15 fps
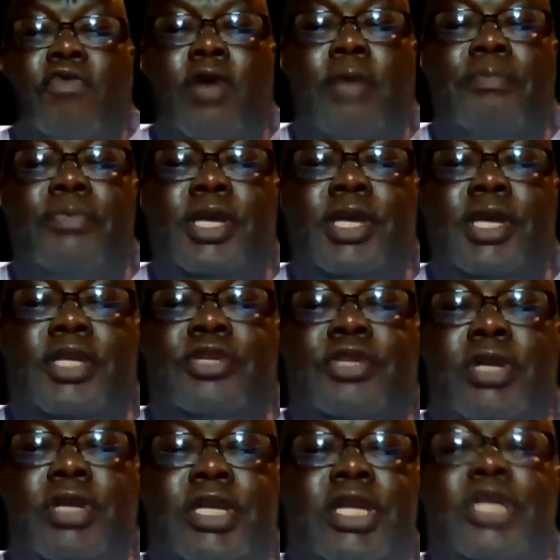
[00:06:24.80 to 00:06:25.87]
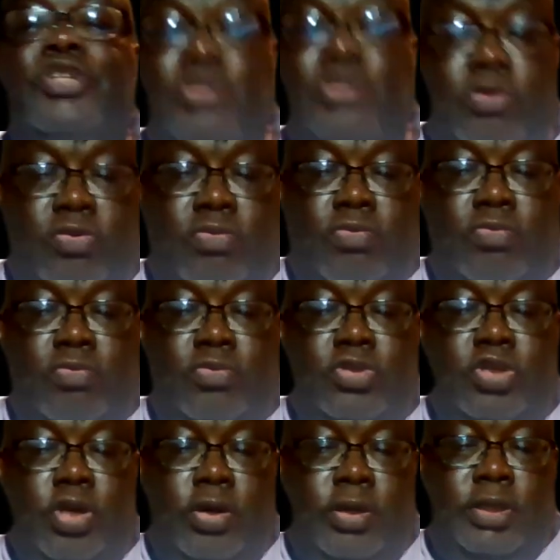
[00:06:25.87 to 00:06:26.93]
from the traditional
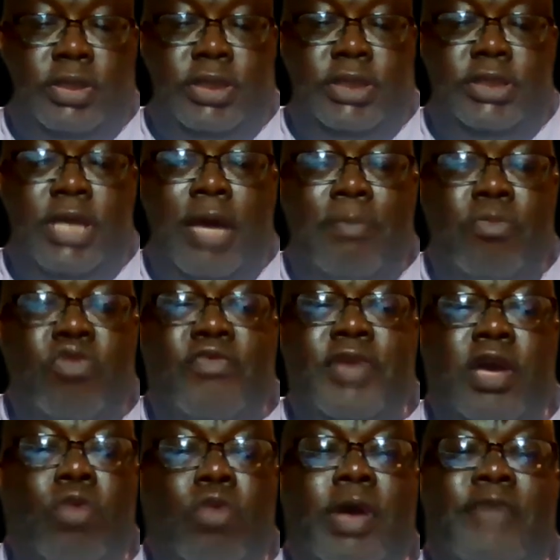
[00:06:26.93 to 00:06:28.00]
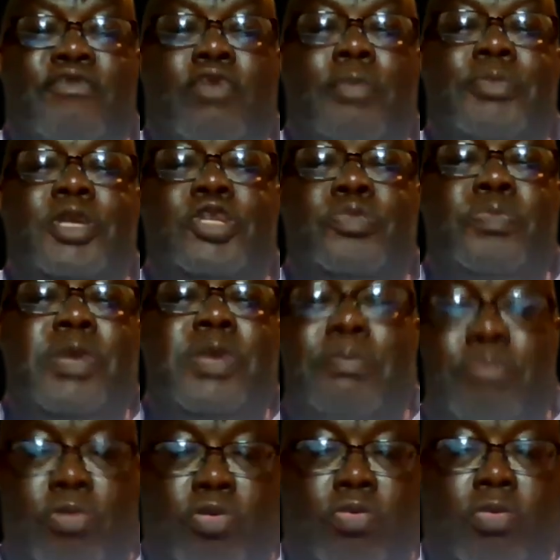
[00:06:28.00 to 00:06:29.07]
church. He's not moving away from his
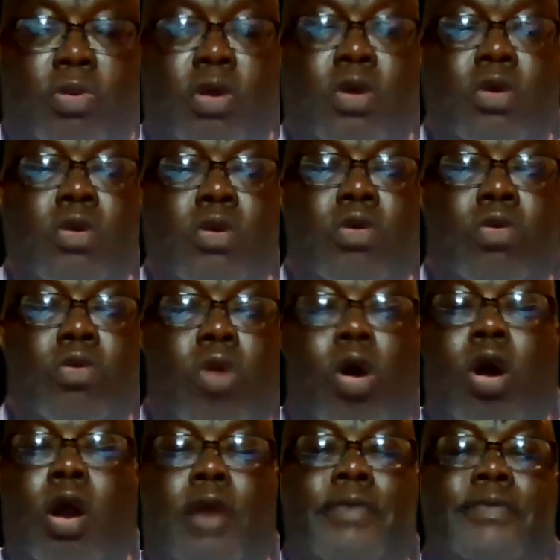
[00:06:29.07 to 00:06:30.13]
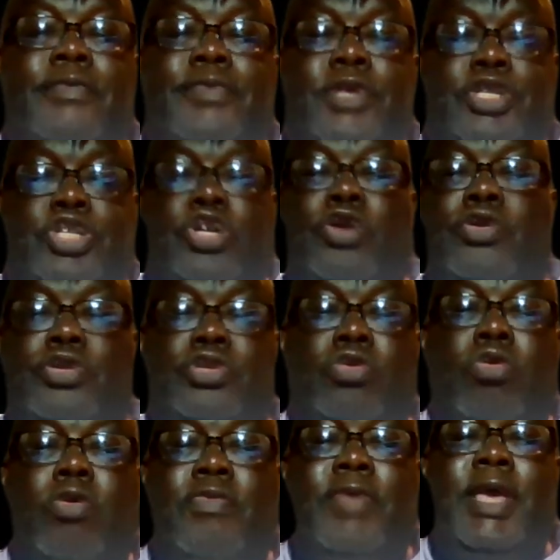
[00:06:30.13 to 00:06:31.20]
people who are the church
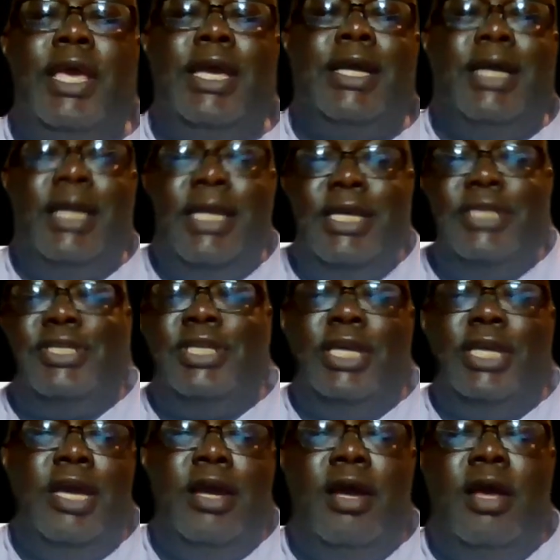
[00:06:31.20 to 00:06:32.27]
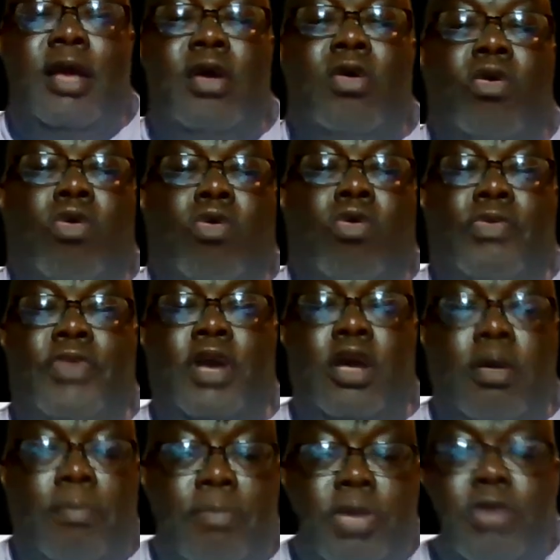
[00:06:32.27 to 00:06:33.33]
or the ecclesia or the
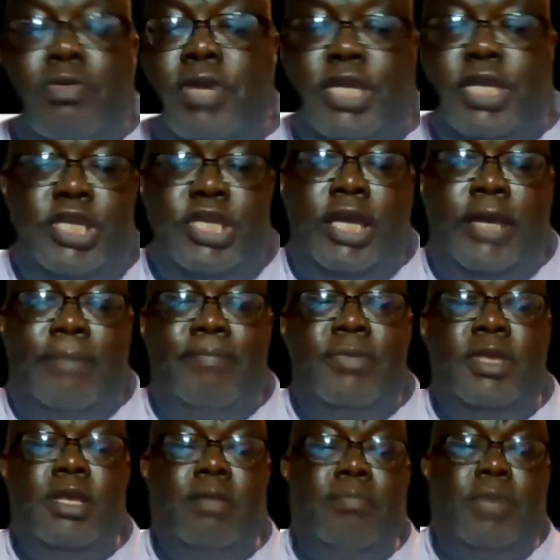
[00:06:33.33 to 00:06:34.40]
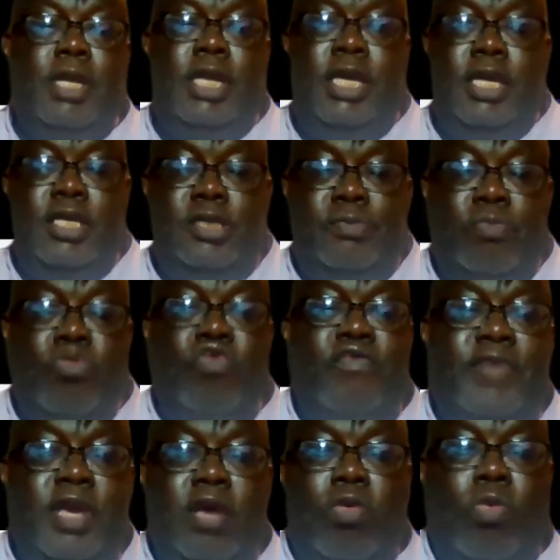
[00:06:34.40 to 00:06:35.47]
community, but he is
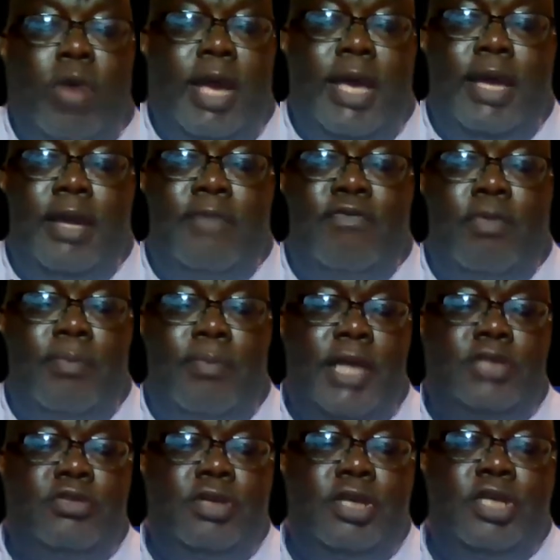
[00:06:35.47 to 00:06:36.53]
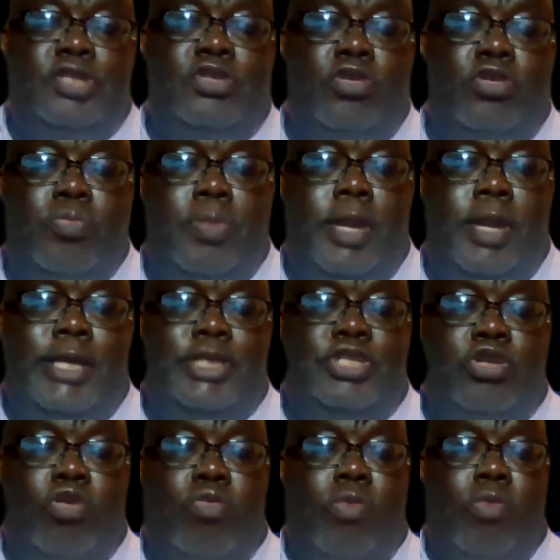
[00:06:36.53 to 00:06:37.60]
moving away from that traditional
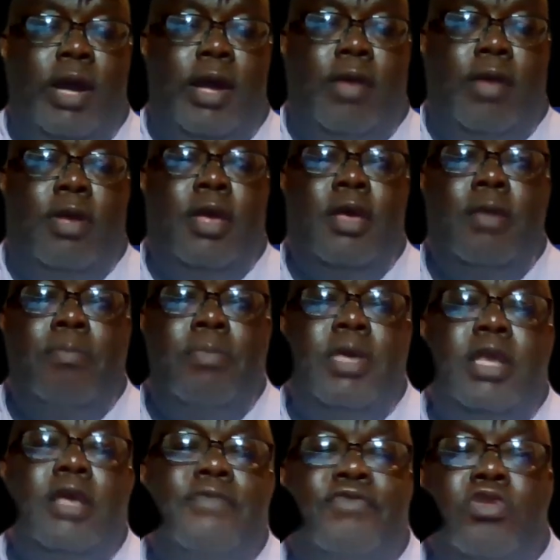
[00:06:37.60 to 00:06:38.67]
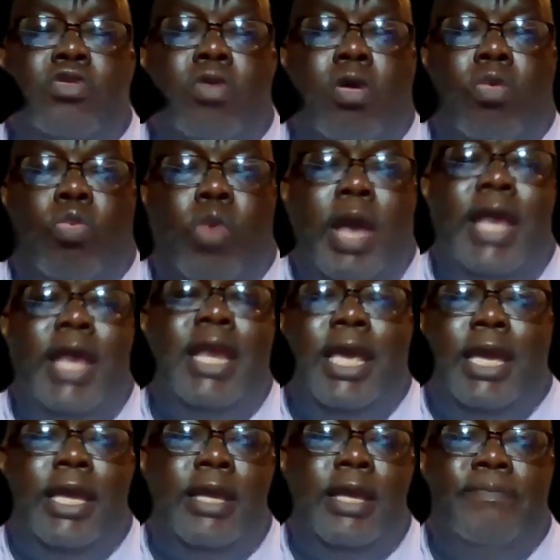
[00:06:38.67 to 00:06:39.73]
place. So while many of you are
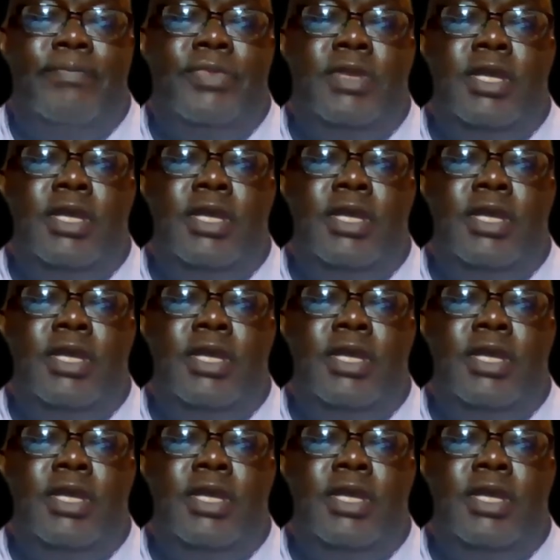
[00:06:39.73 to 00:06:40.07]
waiting